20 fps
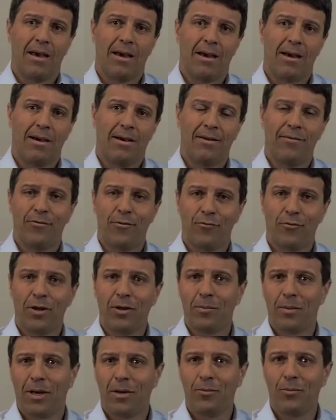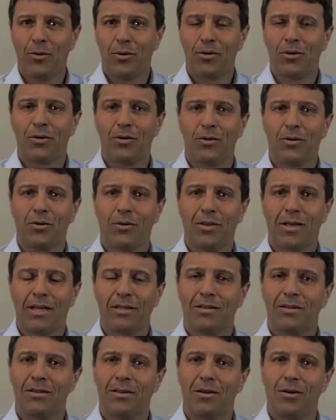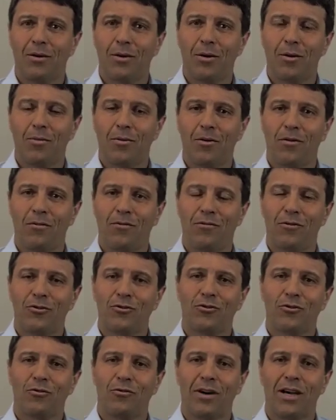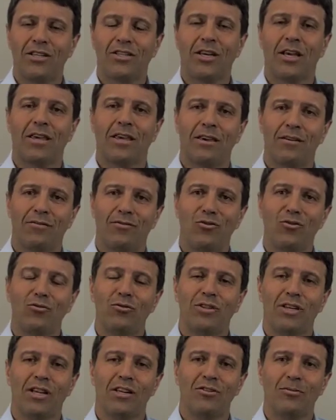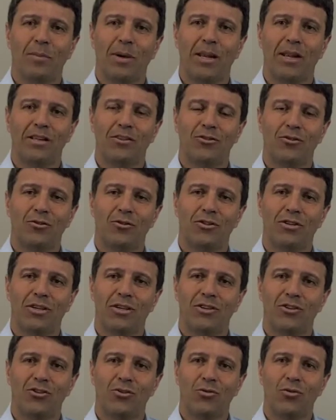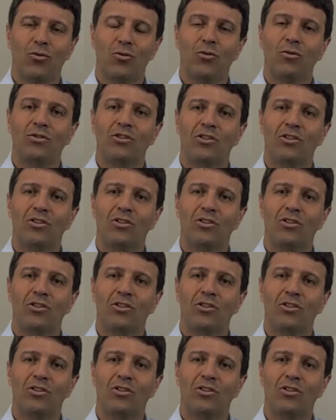If you've read my book, you know that the first advice I give new sales managers is to